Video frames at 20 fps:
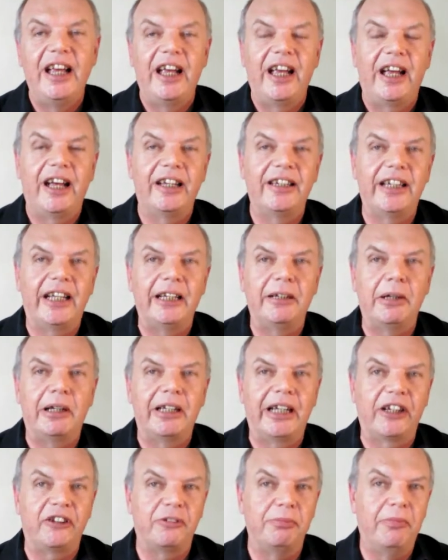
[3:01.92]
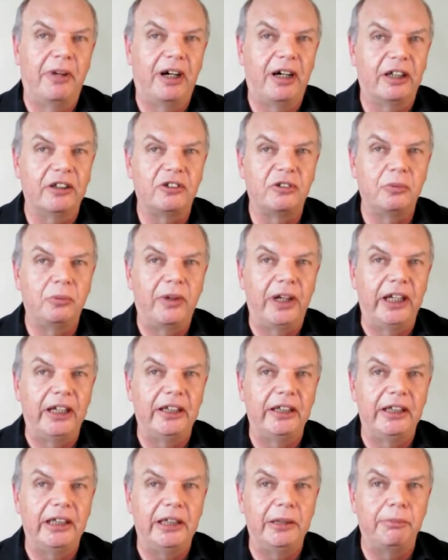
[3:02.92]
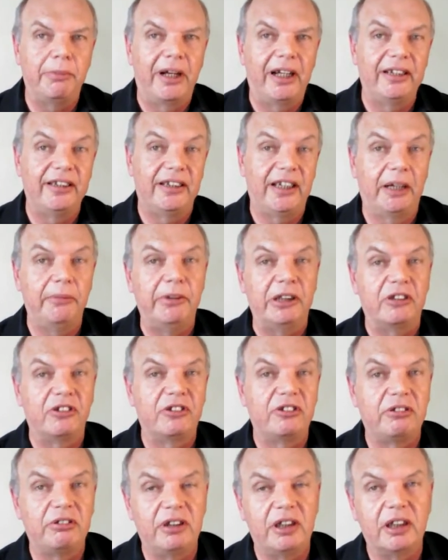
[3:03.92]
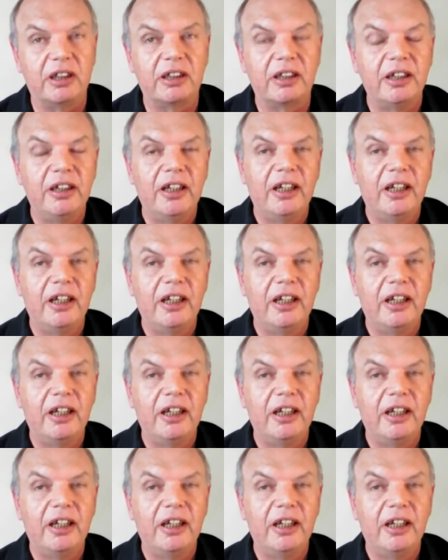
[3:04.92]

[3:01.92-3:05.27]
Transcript: And then last March, when the pandemic struck,